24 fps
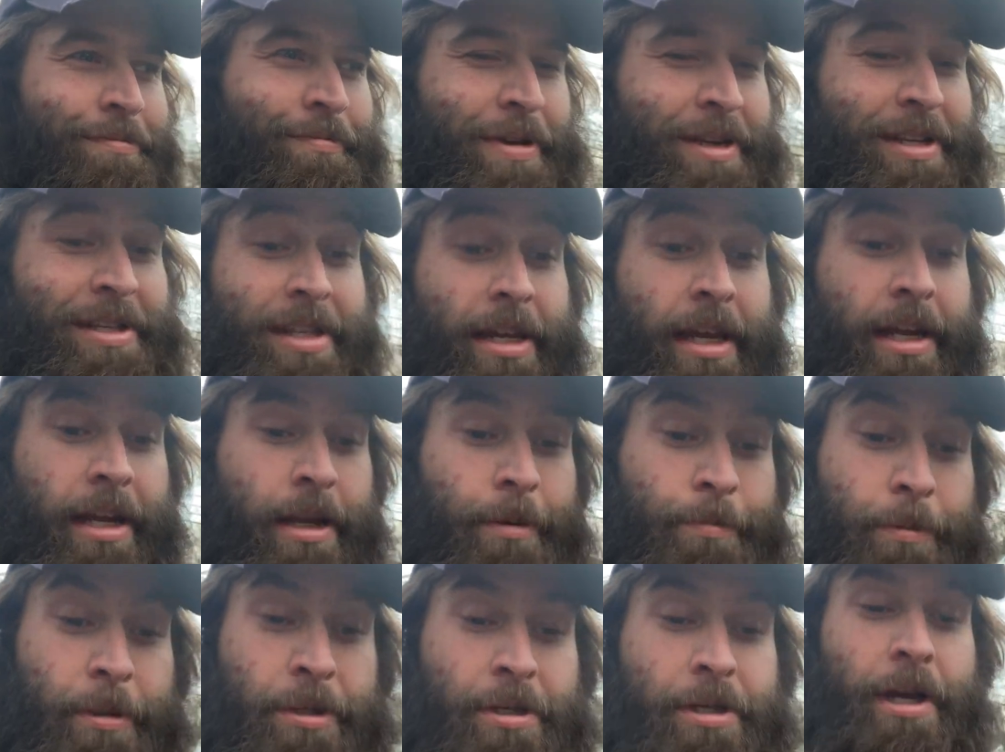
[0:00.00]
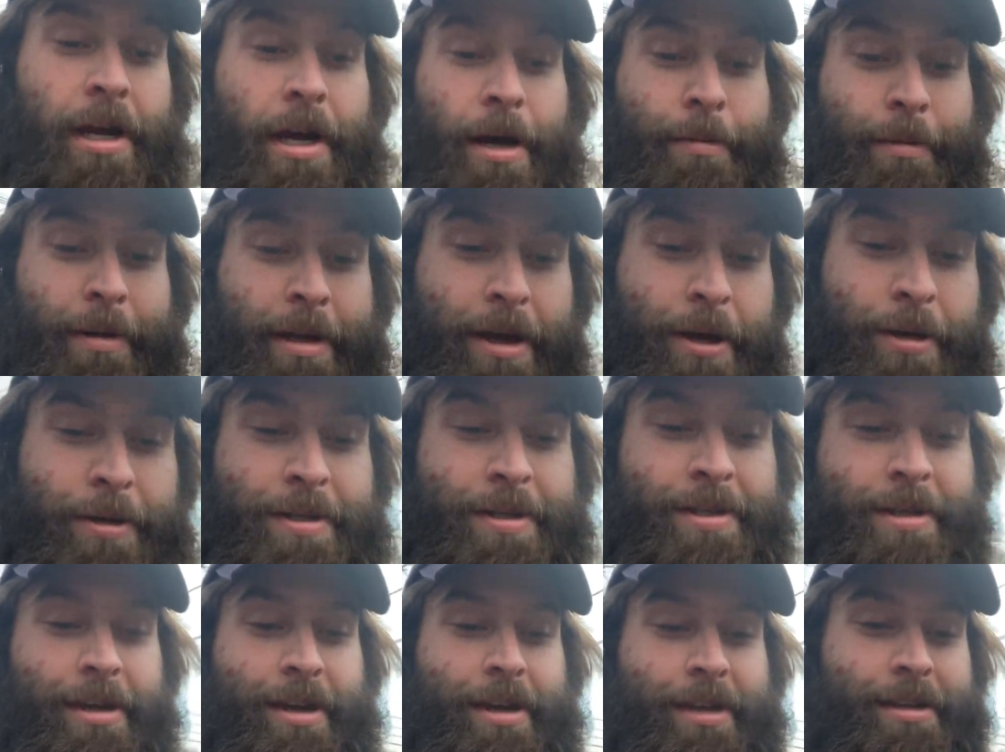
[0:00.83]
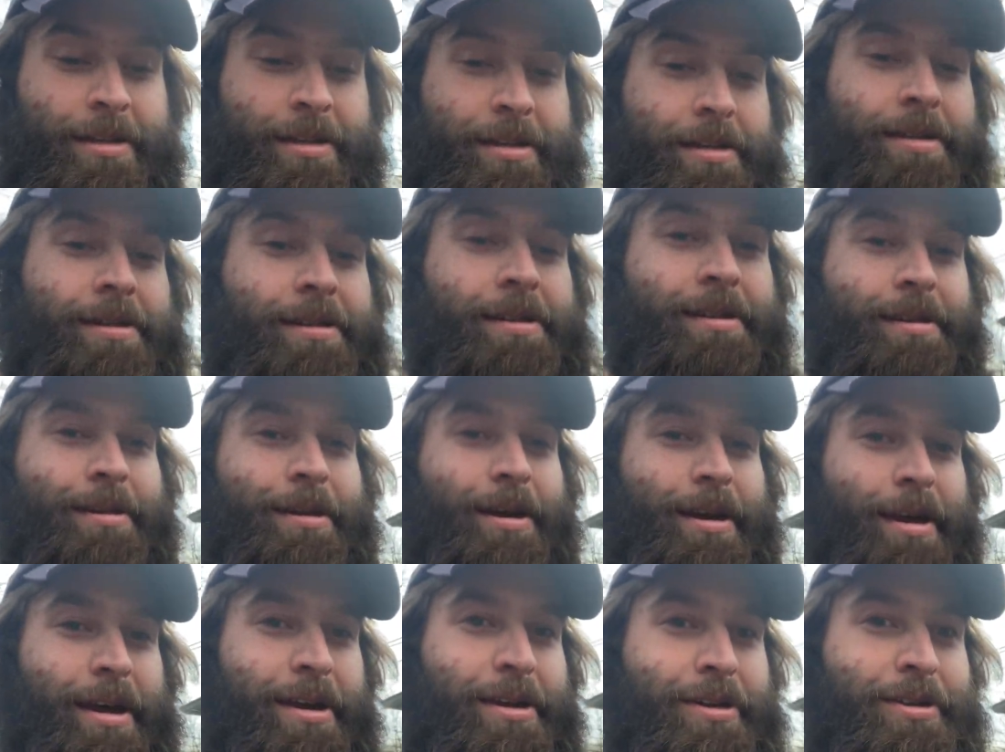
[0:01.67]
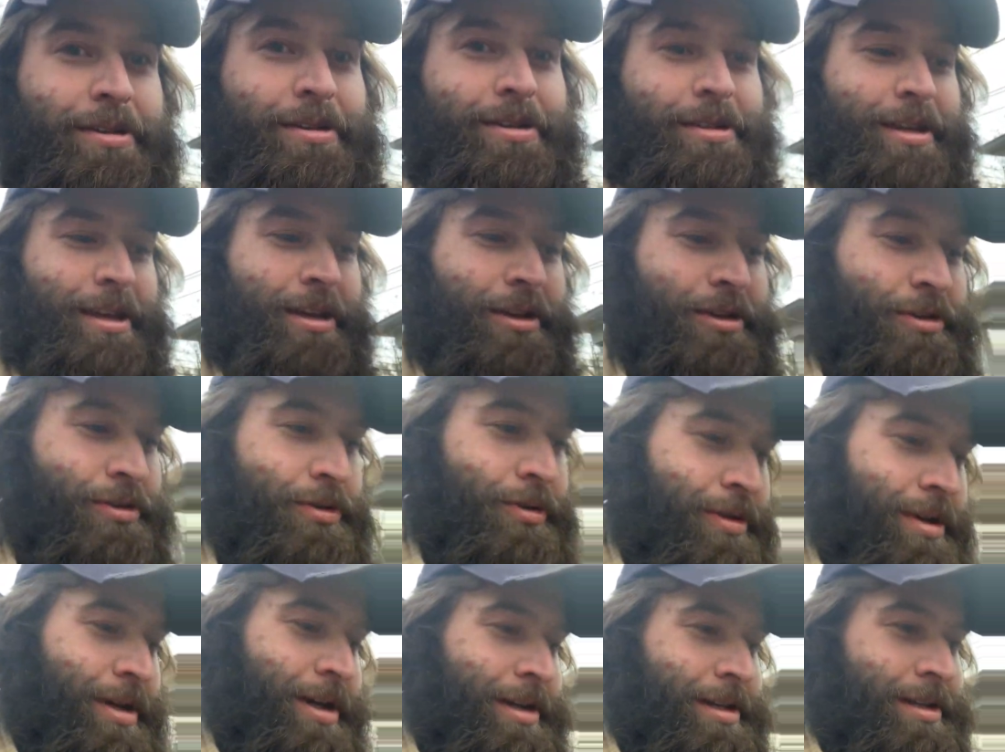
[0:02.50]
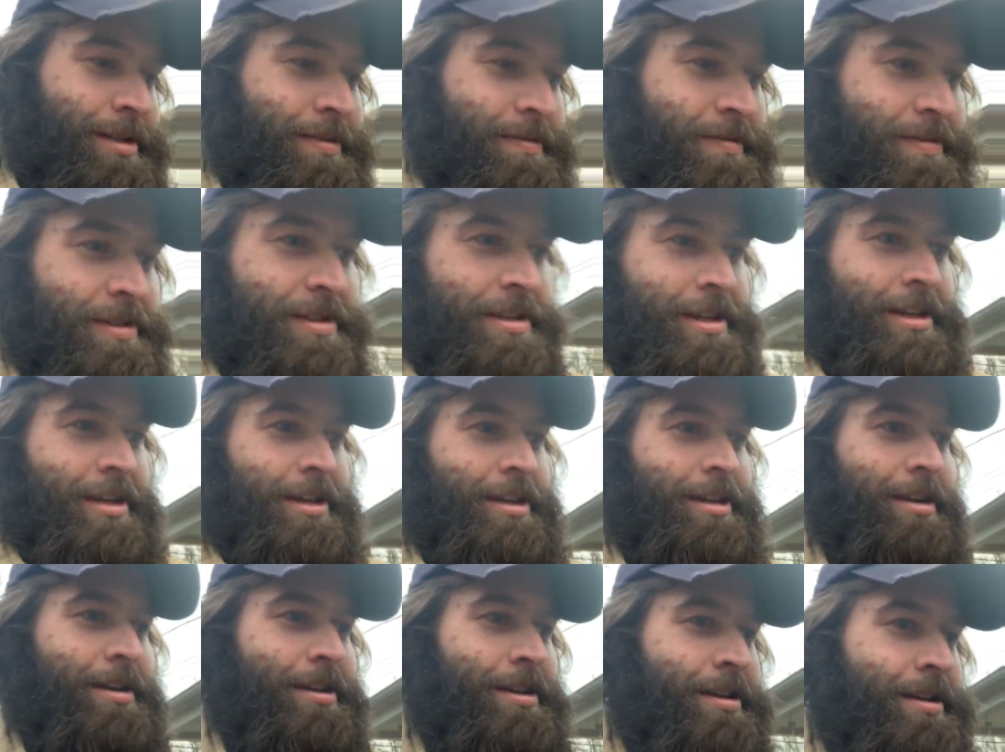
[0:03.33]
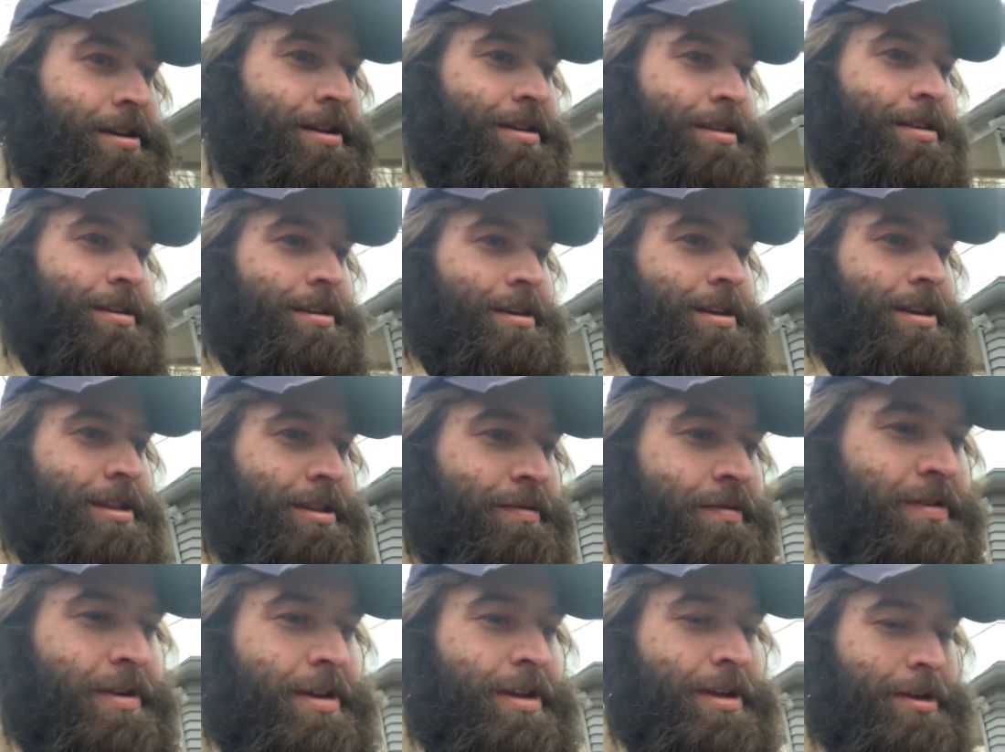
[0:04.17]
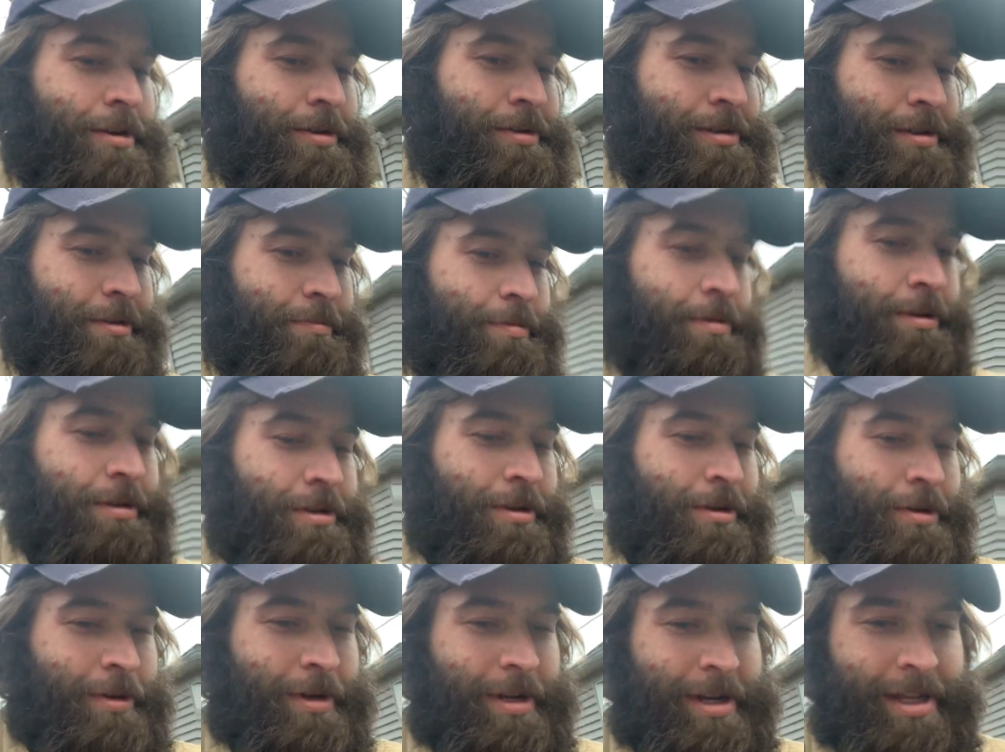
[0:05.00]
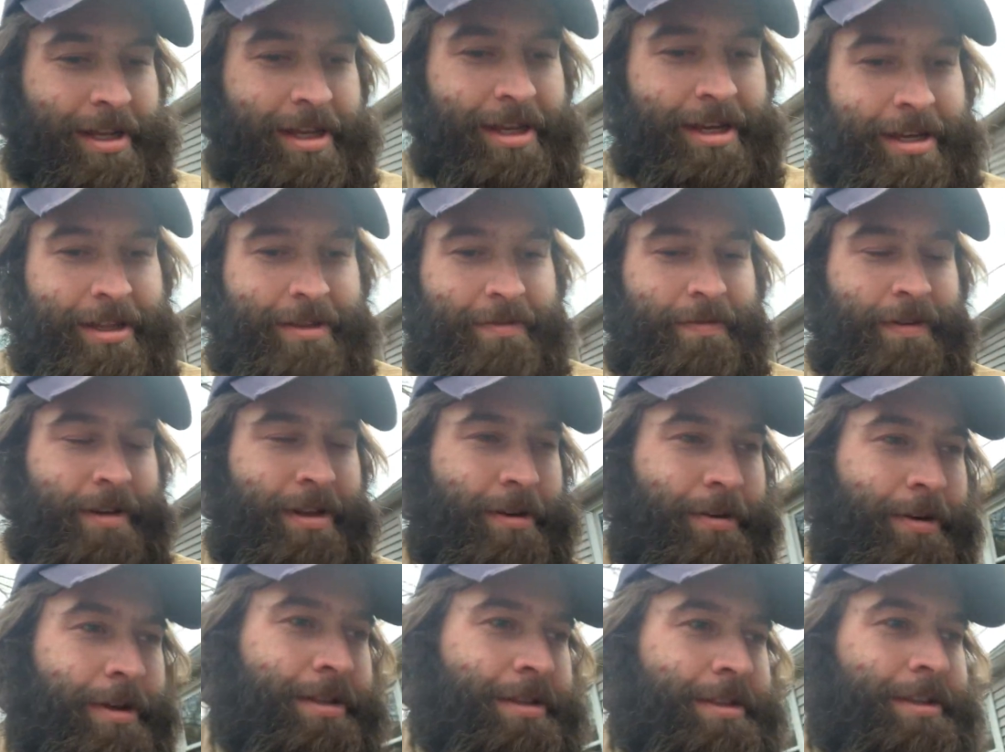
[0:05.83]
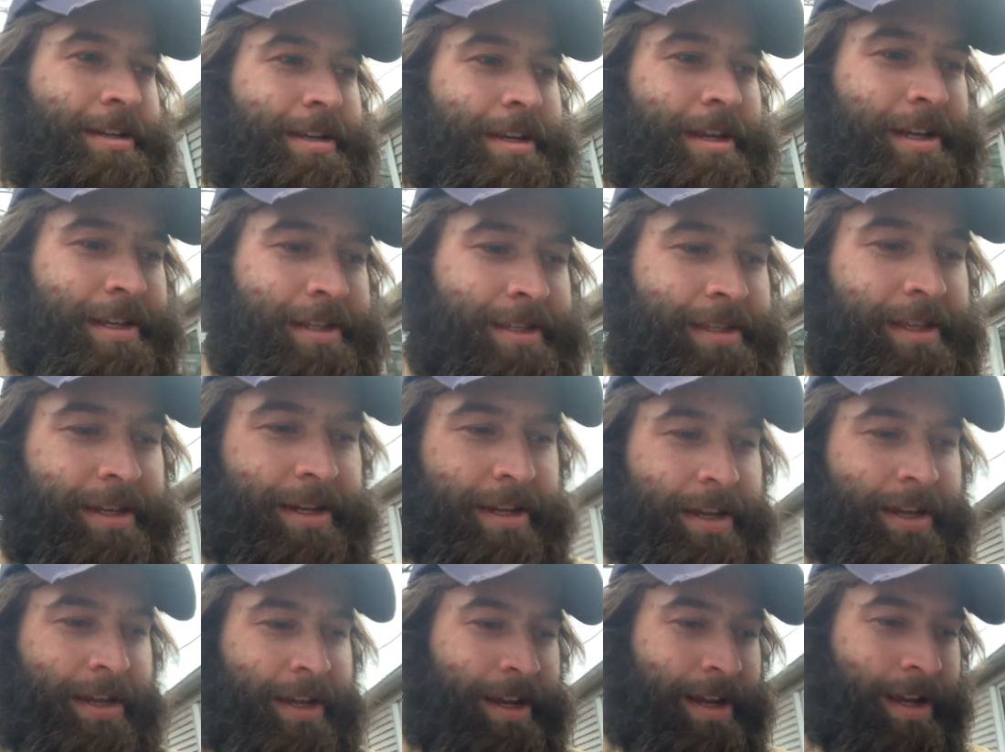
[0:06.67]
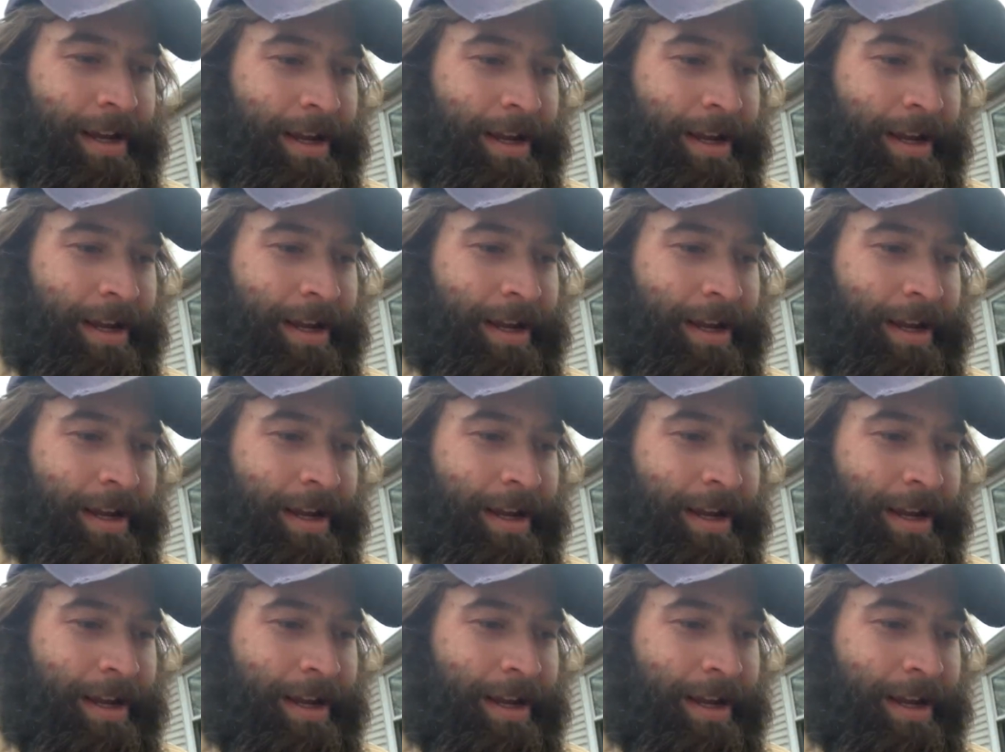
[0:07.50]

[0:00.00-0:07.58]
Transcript: setting up the shop downstairs, as you guys have seen in the videos I've been doing here, the video I did yesterday.